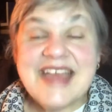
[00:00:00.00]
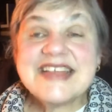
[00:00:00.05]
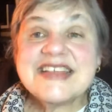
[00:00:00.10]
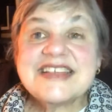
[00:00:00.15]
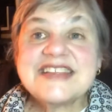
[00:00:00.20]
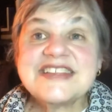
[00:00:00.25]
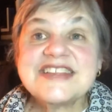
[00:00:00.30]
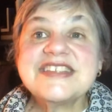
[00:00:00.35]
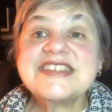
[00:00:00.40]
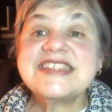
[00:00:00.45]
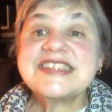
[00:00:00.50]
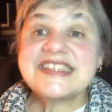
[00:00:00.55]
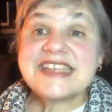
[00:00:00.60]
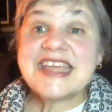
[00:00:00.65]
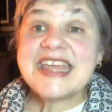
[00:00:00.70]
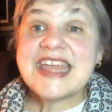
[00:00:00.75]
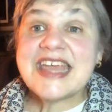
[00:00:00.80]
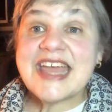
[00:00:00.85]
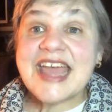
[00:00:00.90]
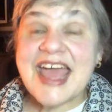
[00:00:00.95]

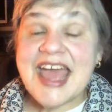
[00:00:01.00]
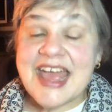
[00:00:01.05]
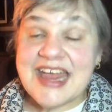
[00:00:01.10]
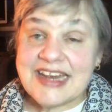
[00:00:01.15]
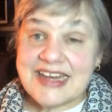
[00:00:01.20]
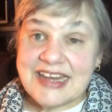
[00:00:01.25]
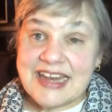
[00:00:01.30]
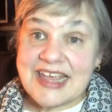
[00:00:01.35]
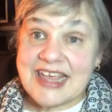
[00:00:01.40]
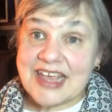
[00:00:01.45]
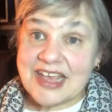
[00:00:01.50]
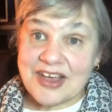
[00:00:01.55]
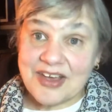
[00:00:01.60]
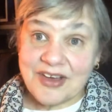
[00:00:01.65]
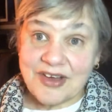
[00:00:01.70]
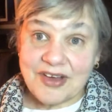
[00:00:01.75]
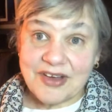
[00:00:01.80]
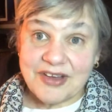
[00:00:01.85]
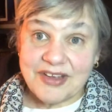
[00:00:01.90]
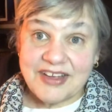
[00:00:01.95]
see and
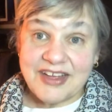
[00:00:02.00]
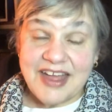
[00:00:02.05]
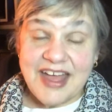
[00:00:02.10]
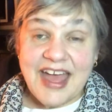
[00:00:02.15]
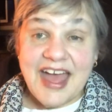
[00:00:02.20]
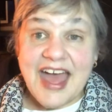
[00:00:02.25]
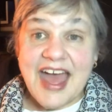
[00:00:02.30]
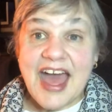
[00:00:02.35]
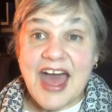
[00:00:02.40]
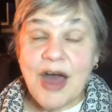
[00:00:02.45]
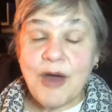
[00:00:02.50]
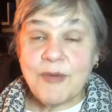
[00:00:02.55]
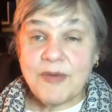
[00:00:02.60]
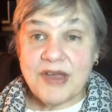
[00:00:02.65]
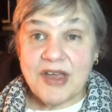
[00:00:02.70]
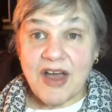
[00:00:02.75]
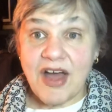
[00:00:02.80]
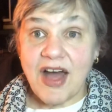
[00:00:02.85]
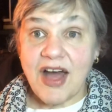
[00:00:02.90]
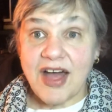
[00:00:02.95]
hear how
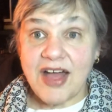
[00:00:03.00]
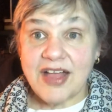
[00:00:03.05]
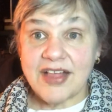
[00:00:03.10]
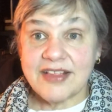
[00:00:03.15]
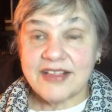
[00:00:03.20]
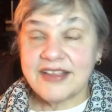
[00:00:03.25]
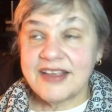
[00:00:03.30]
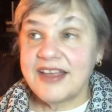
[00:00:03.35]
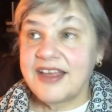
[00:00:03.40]
we all